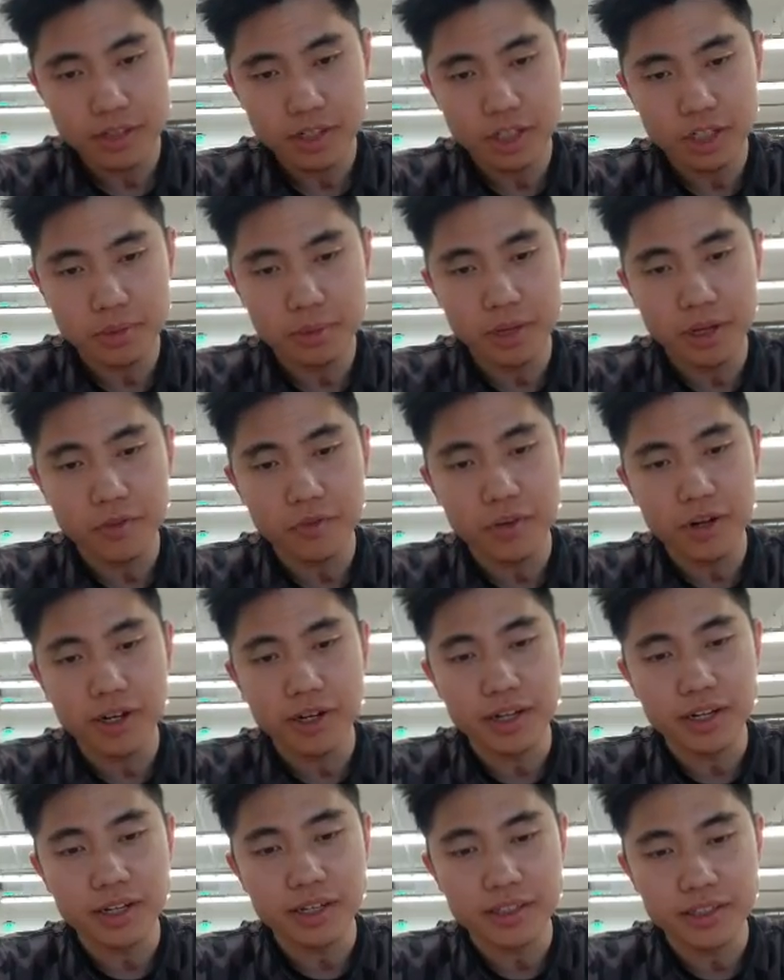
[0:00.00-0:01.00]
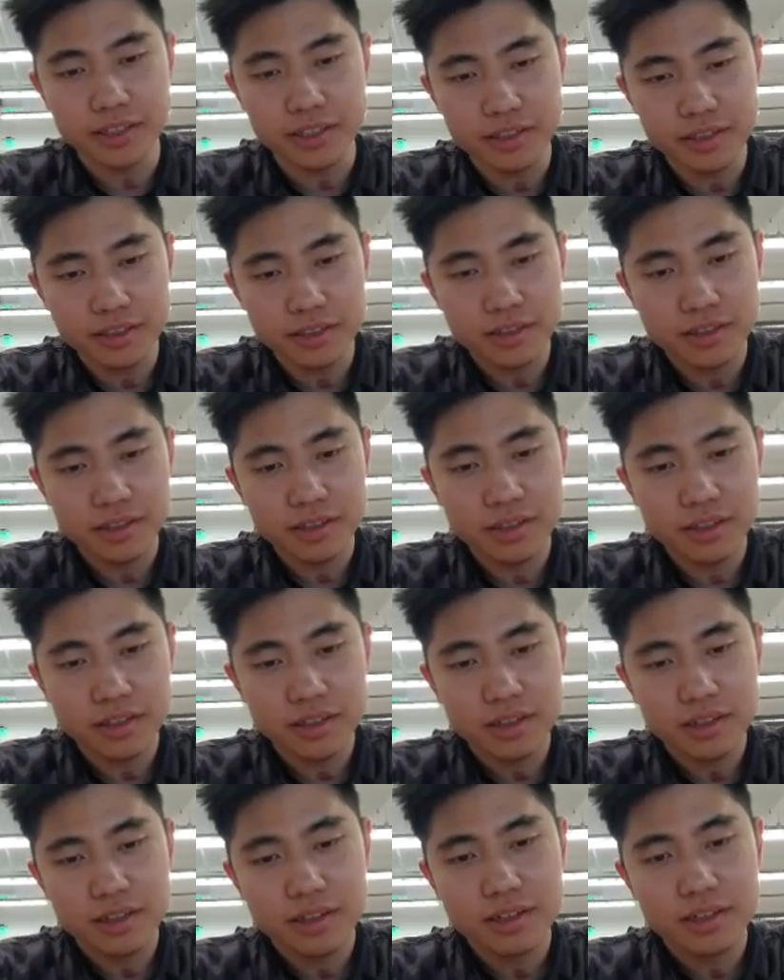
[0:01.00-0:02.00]
It was probably funny because
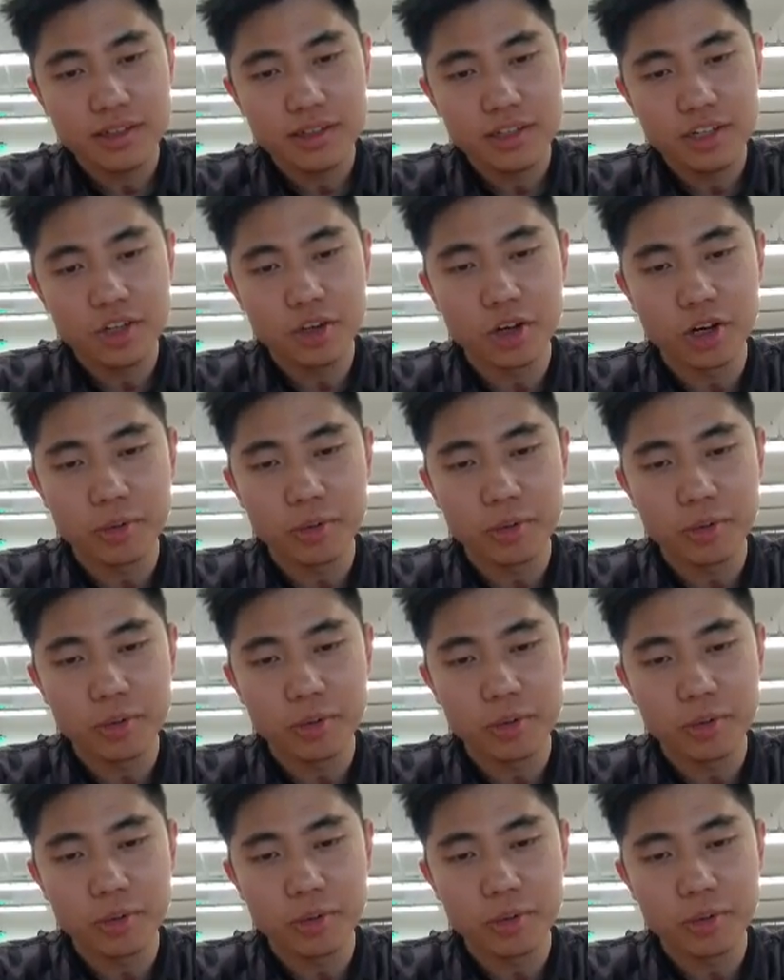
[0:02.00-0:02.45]
you